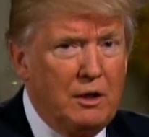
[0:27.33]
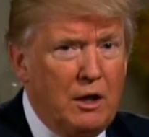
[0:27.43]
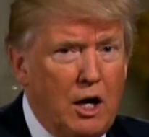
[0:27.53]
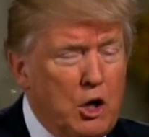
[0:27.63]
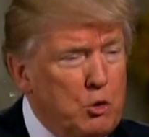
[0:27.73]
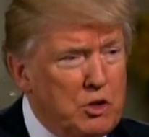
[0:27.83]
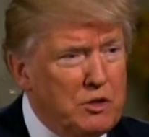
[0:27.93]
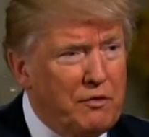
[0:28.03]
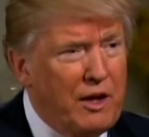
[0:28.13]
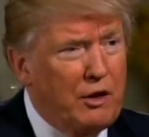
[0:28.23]
hundreds
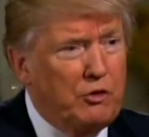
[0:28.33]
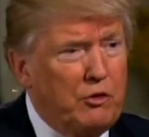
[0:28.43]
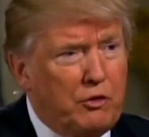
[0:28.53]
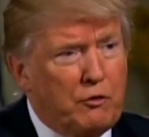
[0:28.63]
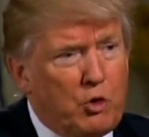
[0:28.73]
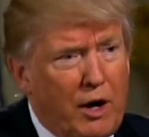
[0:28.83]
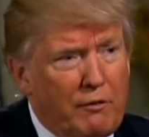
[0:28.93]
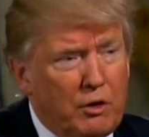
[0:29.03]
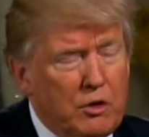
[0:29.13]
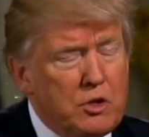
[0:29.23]
of thousands of
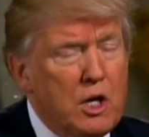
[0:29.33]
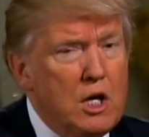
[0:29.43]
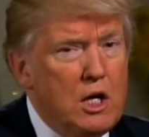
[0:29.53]
travelers,